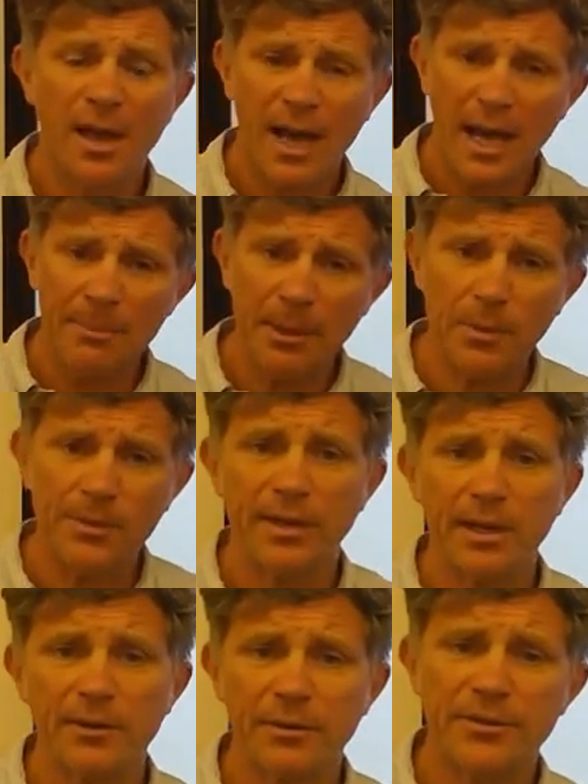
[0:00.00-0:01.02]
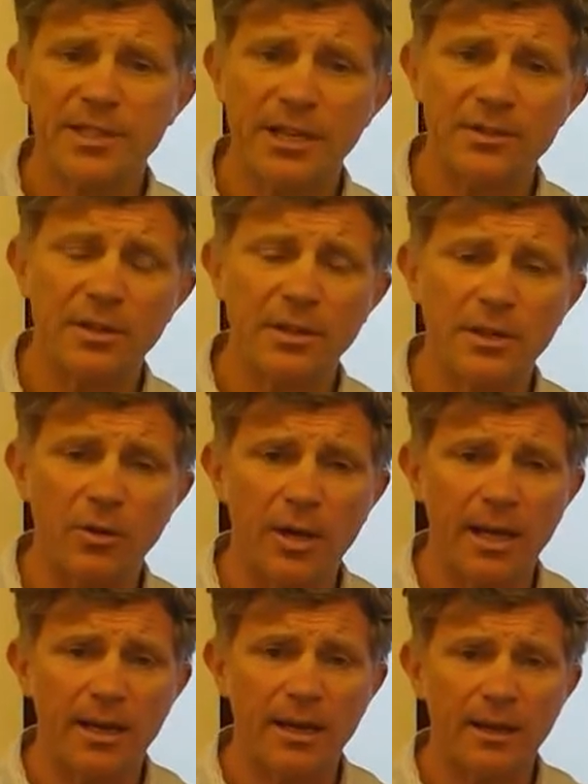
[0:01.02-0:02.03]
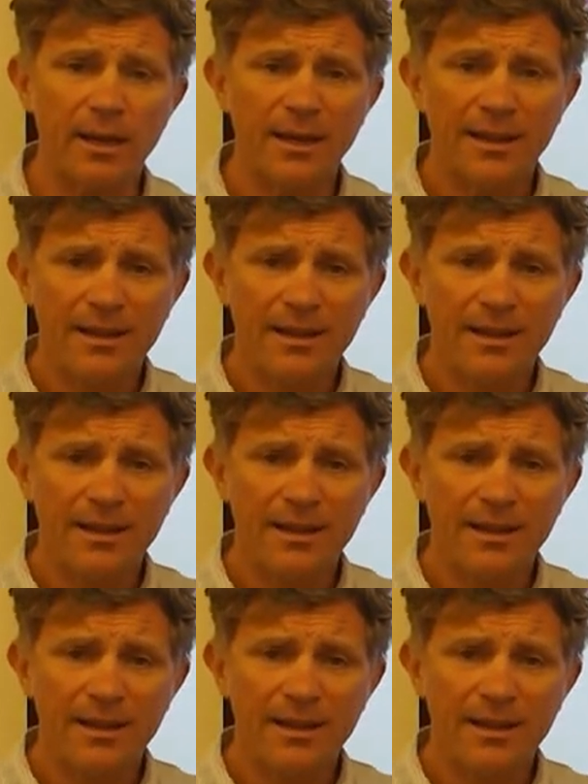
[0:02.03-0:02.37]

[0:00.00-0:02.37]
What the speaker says: happy with the level of teaching that you're getting,